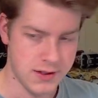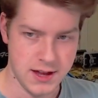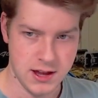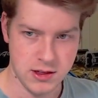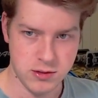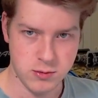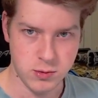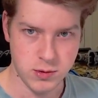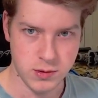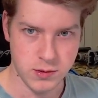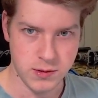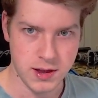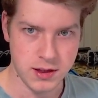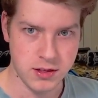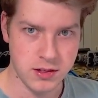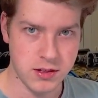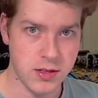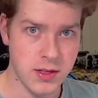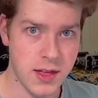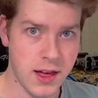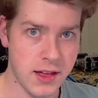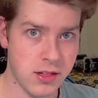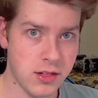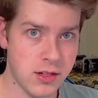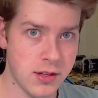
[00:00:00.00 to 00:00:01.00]
That's
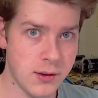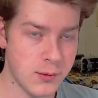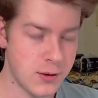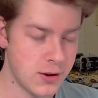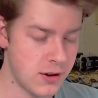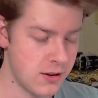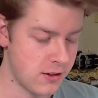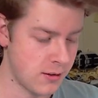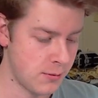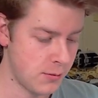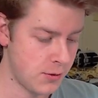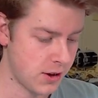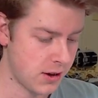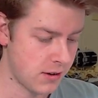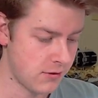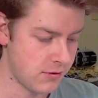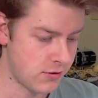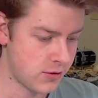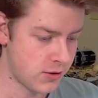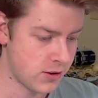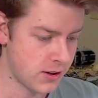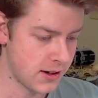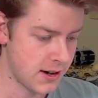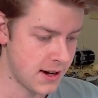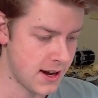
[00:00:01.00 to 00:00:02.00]
the words I'm looking
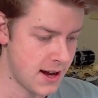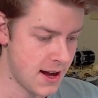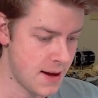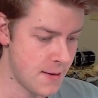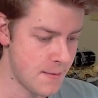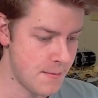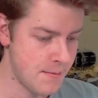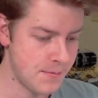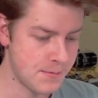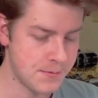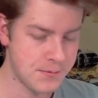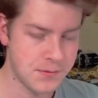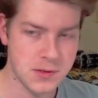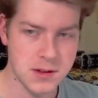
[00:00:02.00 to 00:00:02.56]
for.